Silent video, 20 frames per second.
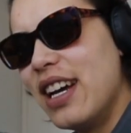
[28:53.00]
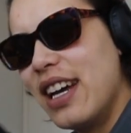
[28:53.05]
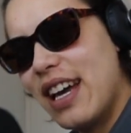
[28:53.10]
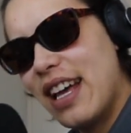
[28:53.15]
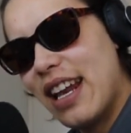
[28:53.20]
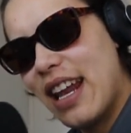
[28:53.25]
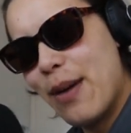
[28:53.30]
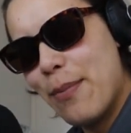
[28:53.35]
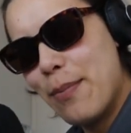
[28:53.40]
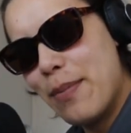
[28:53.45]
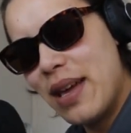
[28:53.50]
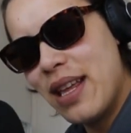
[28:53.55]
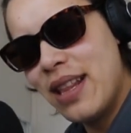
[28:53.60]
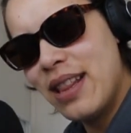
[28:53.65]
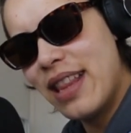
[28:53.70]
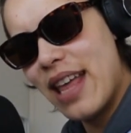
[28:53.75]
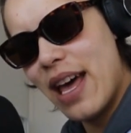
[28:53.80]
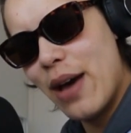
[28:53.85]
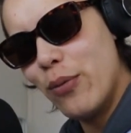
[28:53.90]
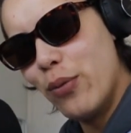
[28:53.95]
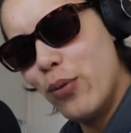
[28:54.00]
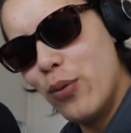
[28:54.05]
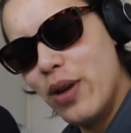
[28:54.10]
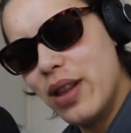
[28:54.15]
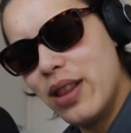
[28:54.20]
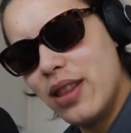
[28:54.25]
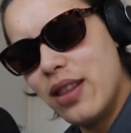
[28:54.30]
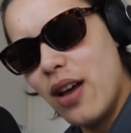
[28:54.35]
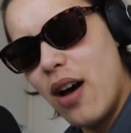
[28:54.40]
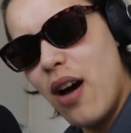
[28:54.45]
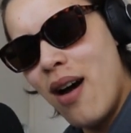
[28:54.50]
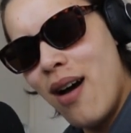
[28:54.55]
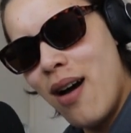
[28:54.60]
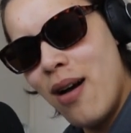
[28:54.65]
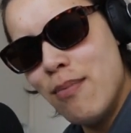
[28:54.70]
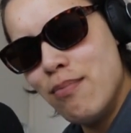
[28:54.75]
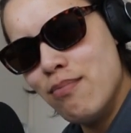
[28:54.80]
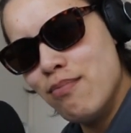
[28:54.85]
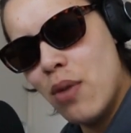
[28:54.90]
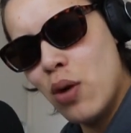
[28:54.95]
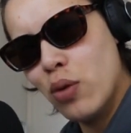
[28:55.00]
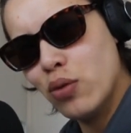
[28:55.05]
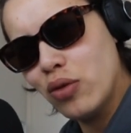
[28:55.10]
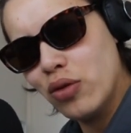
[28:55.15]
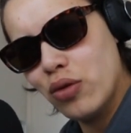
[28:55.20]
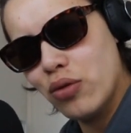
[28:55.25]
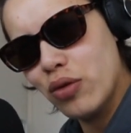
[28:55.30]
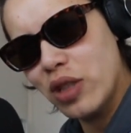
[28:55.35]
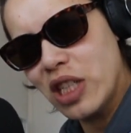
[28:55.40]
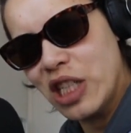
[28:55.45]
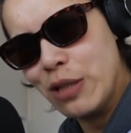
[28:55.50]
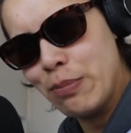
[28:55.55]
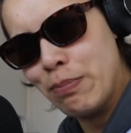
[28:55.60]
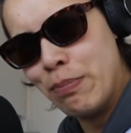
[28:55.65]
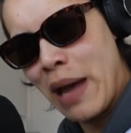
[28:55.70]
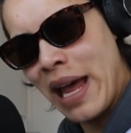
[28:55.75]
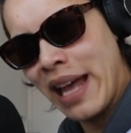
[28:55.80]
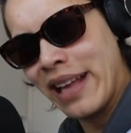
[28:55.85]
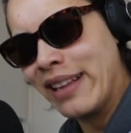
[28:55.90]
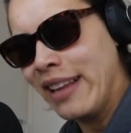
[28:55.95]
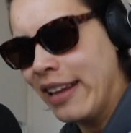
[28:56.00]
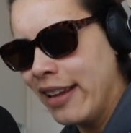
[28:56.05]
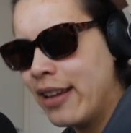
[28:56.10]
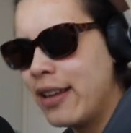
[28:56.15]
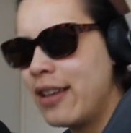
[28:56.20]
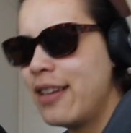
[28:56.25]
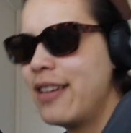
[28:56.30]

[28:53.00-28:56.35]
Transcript: And I mean that with the utmost respect.